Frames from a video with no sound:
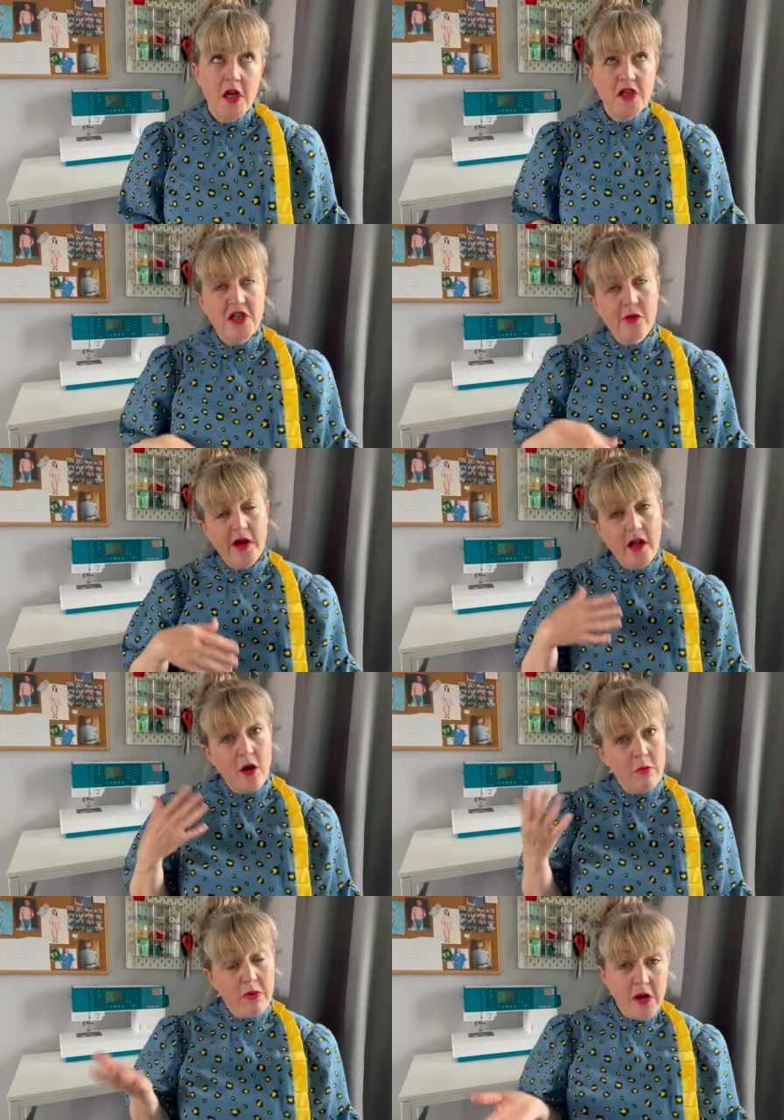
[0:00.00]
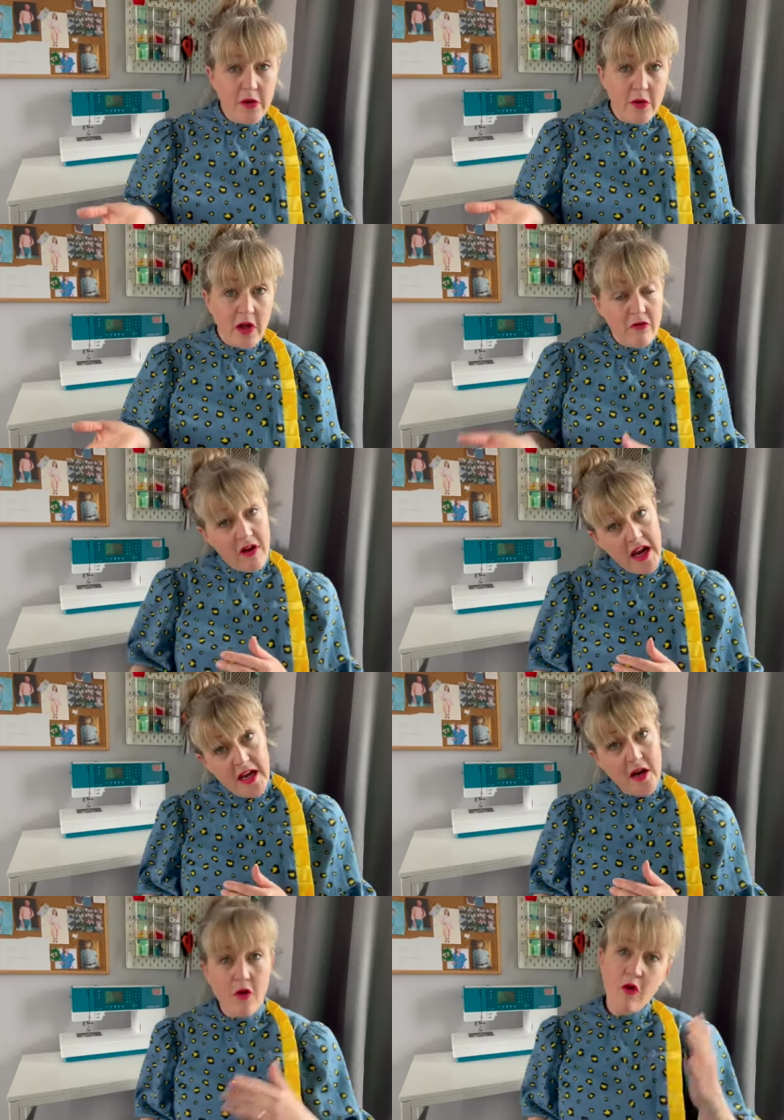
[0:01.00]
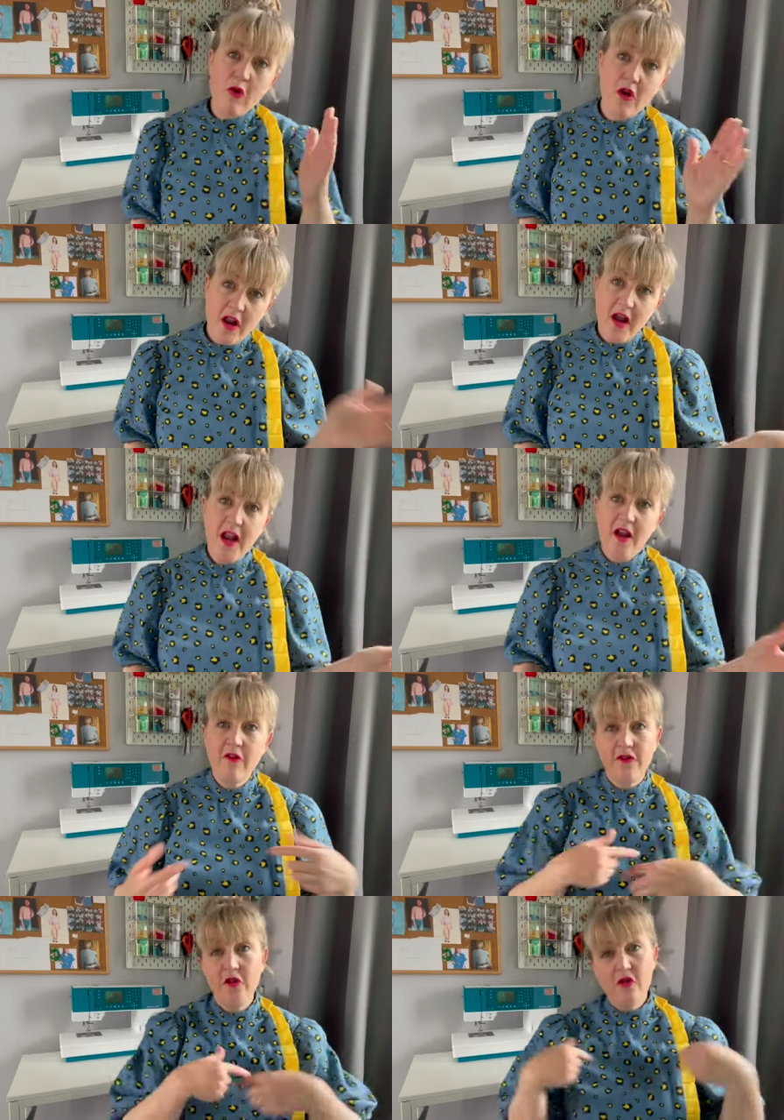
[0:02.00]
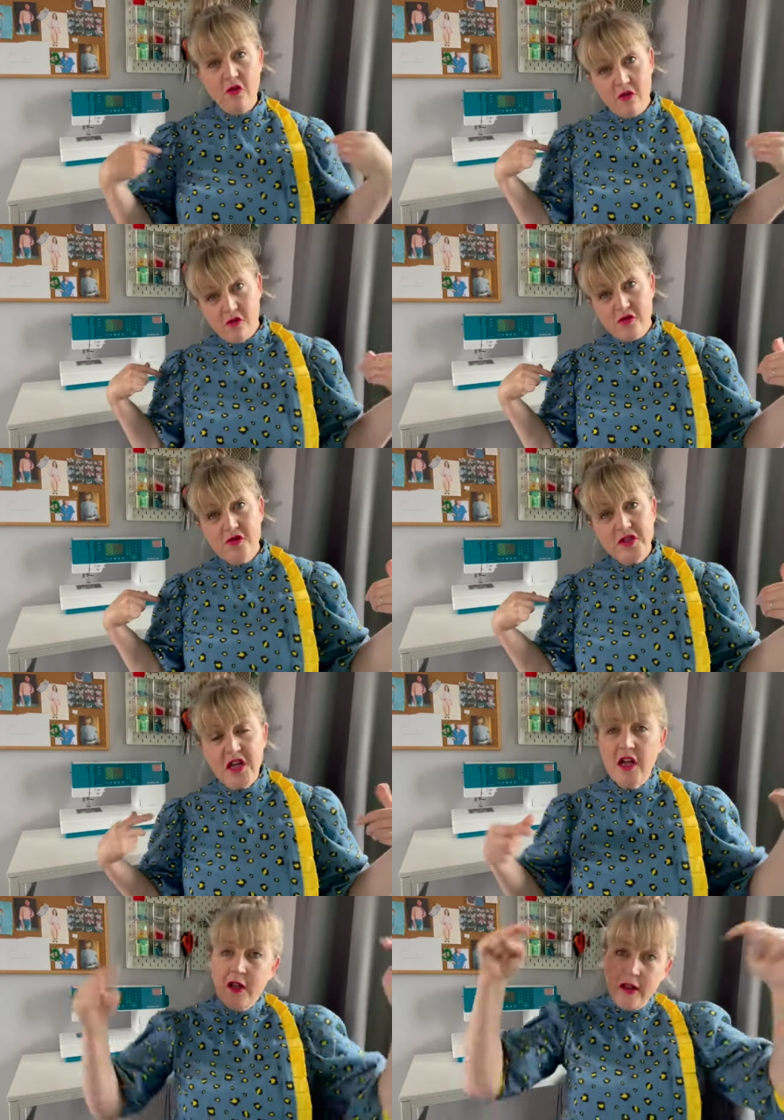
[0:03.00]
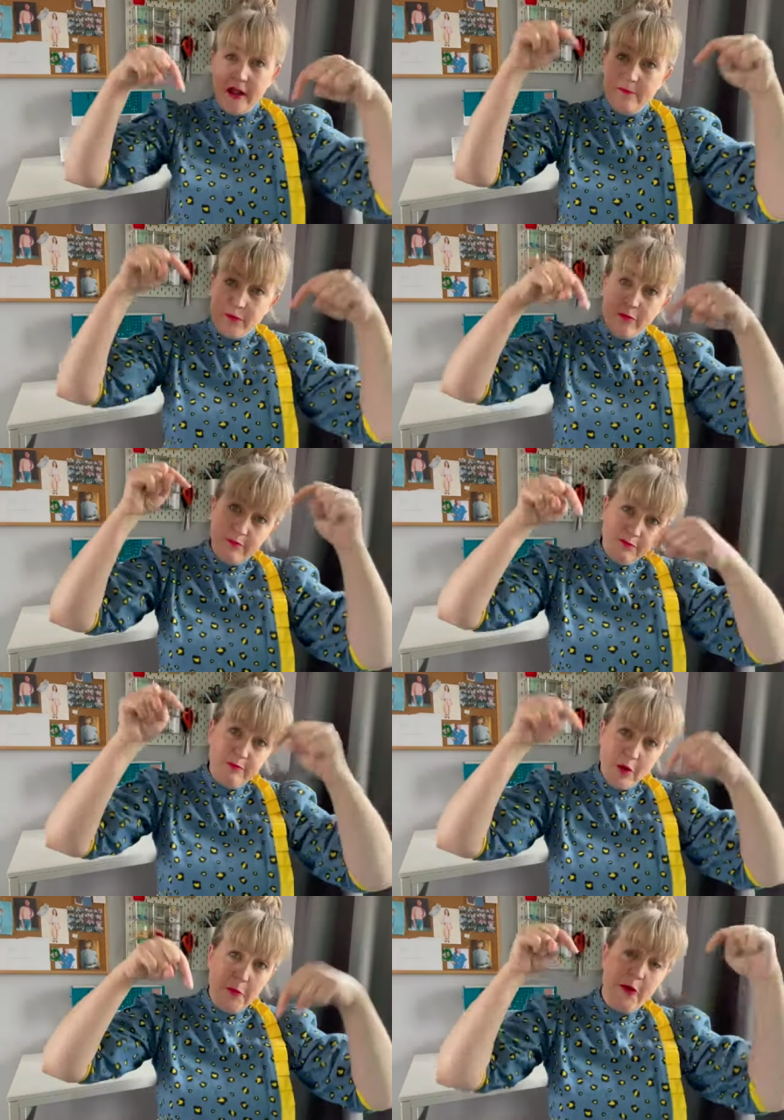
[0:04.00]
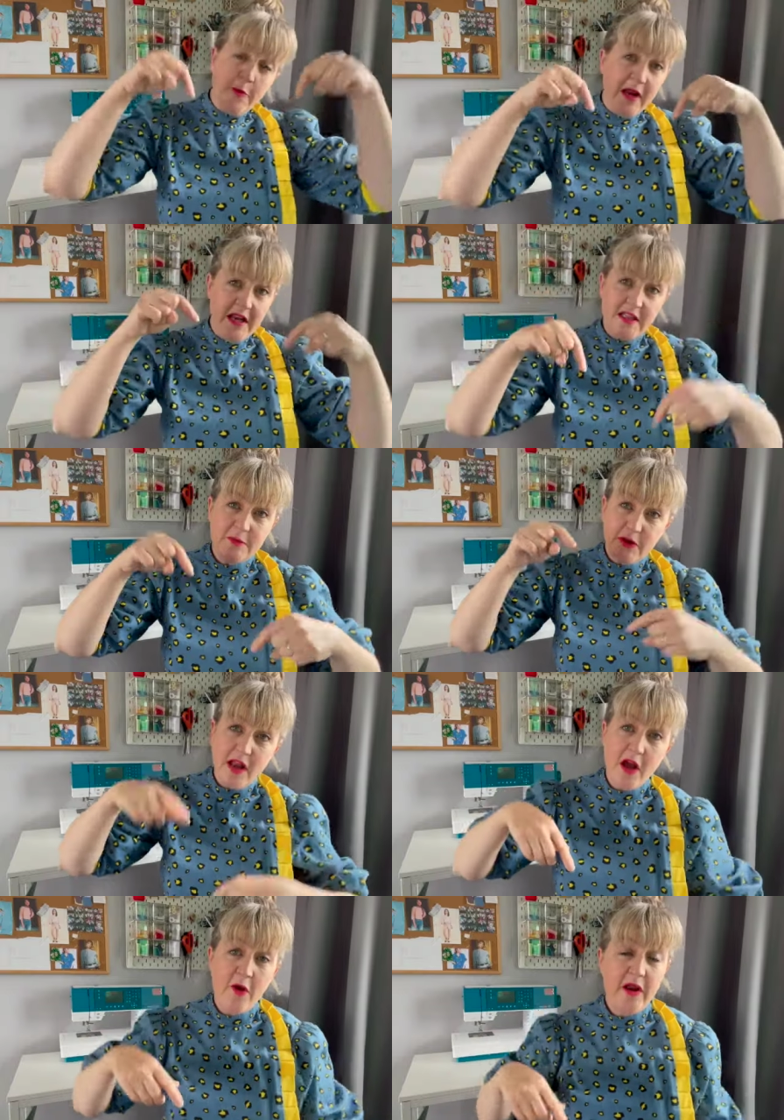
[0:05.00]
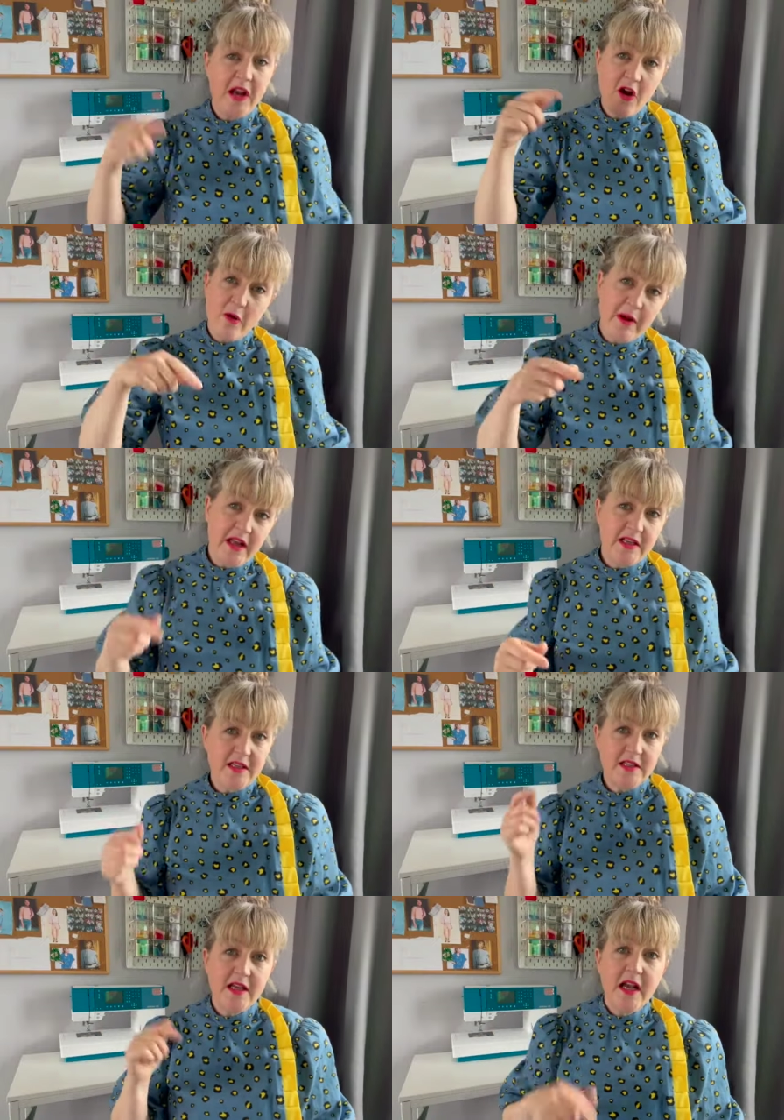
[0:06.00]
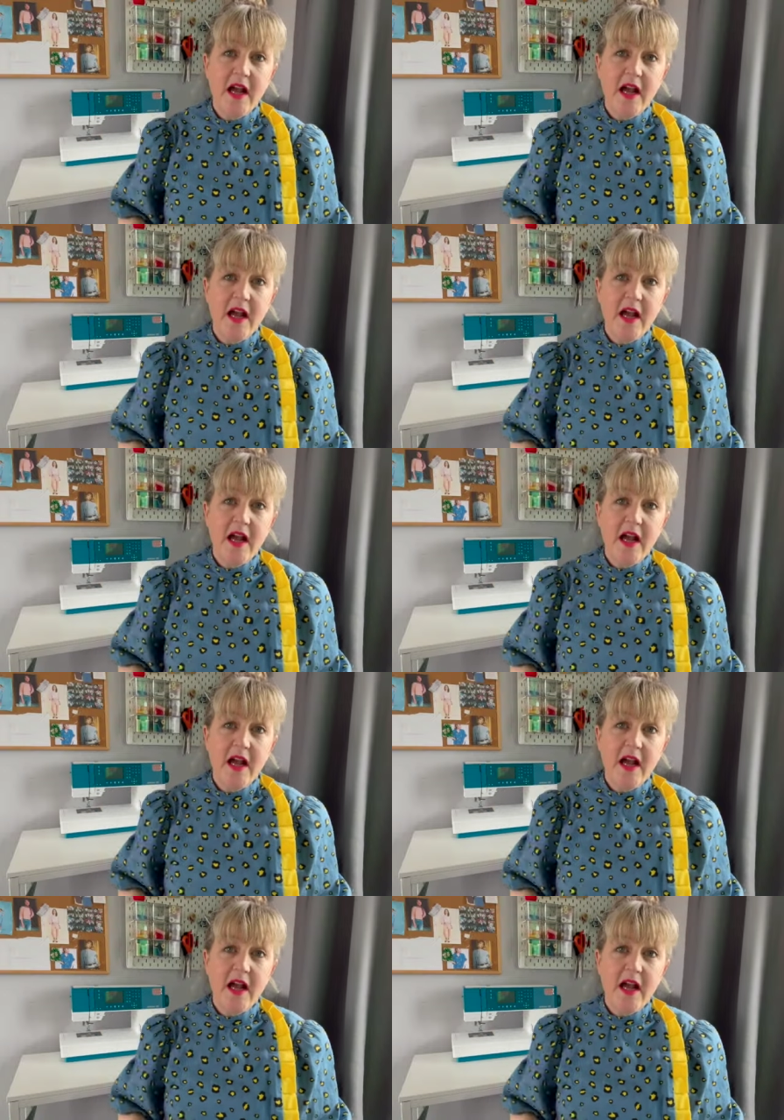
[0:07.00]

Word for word: Do I go blue, a uh, green or lilac for the cord? Pop your opinions below, any comments.